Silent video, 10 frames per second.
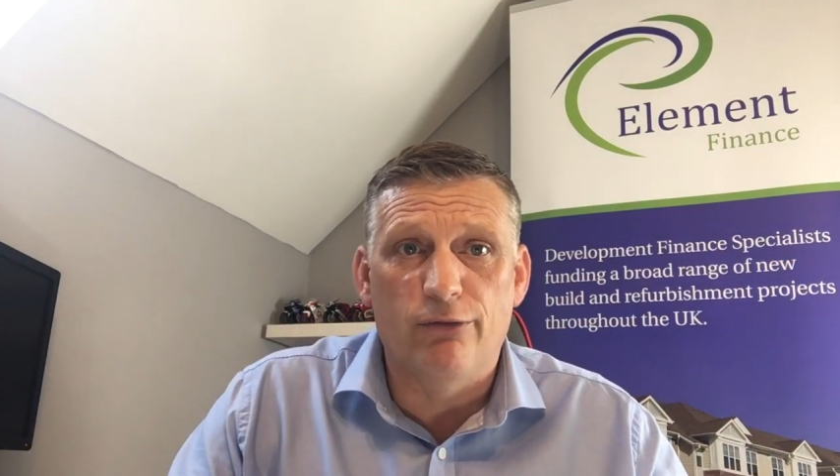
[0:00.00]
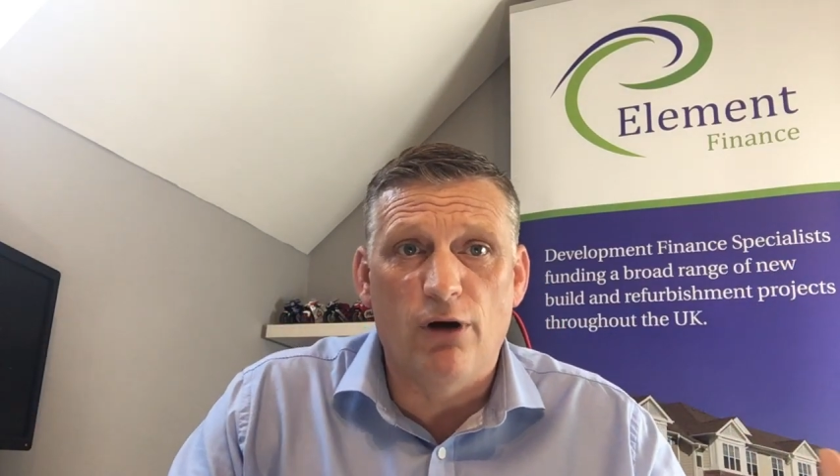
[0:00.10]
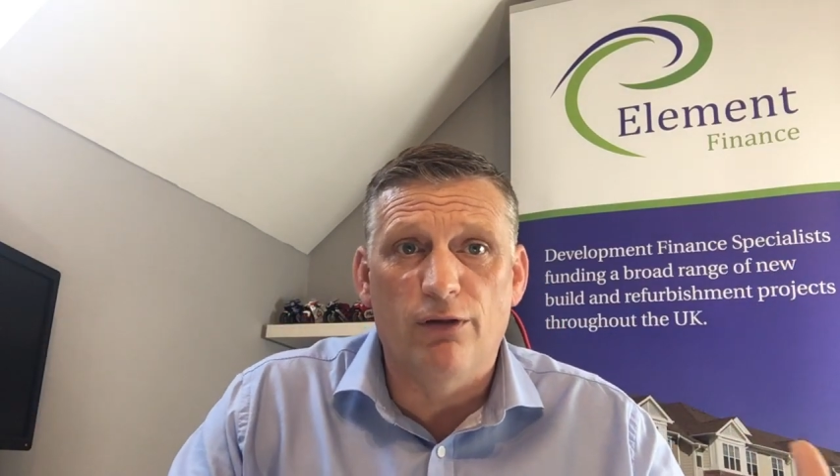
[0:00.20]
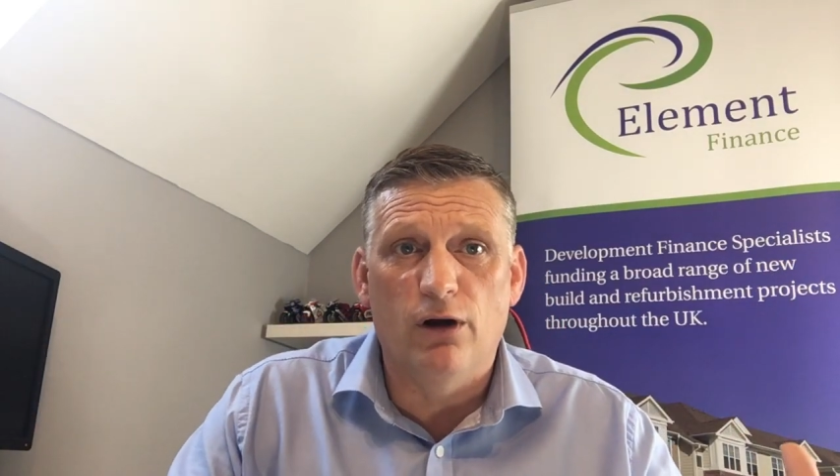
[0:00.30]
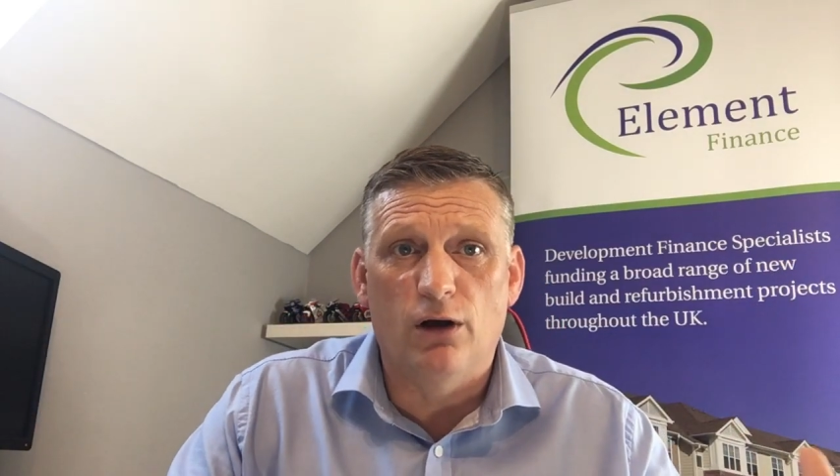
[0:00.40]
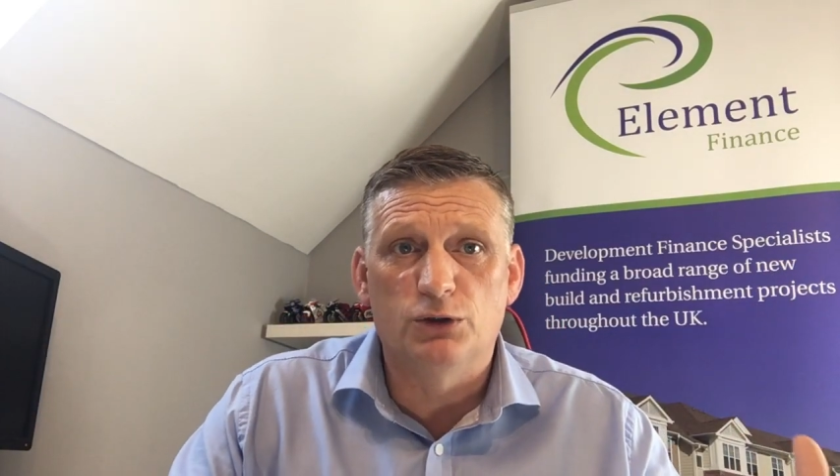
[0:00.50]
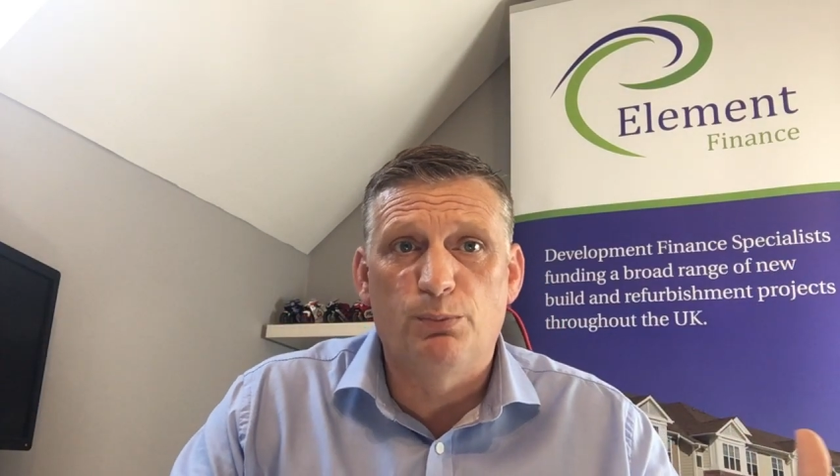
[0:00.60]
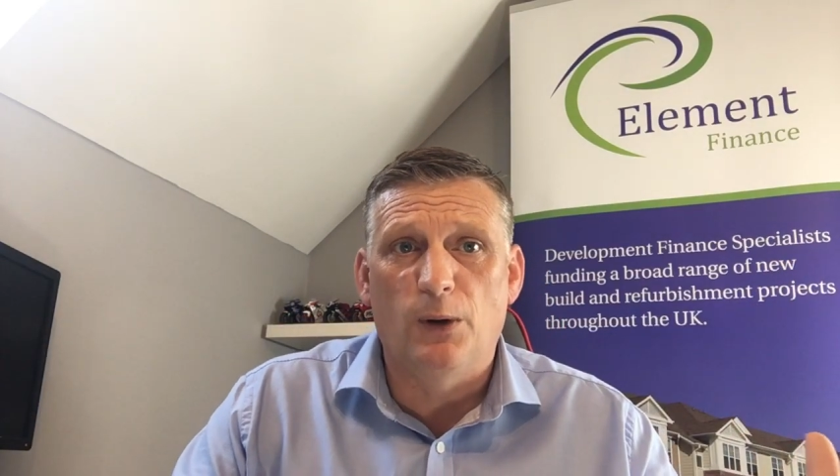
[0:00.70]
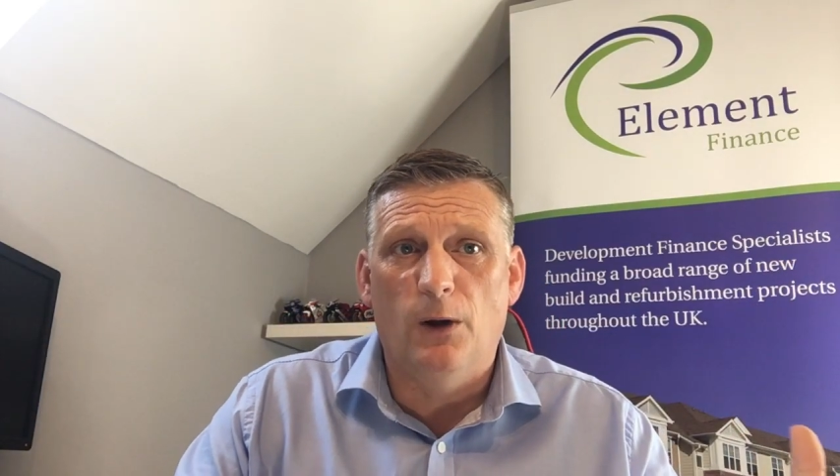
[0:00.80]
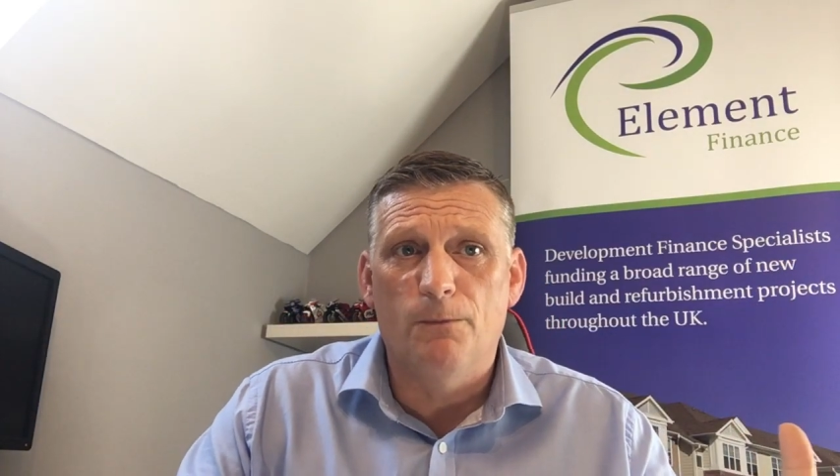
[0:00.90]
rather large
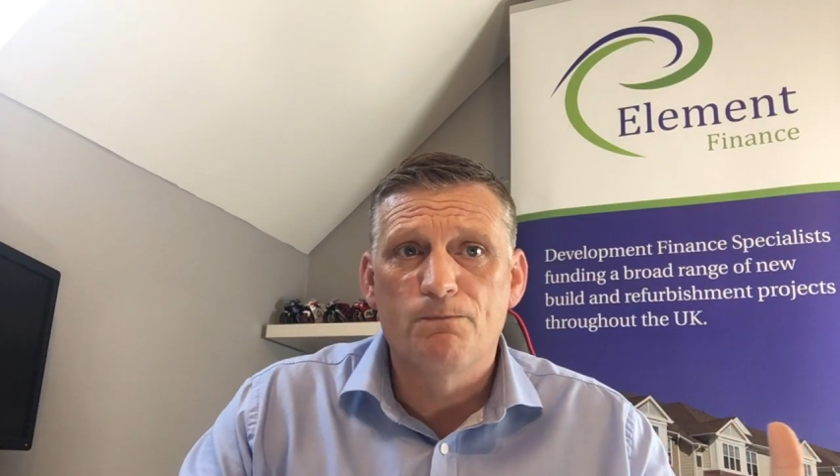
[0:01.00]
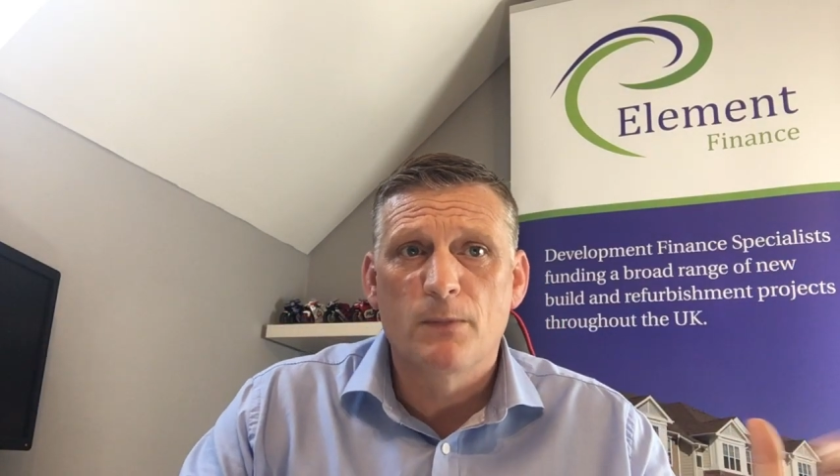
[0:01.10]
plot,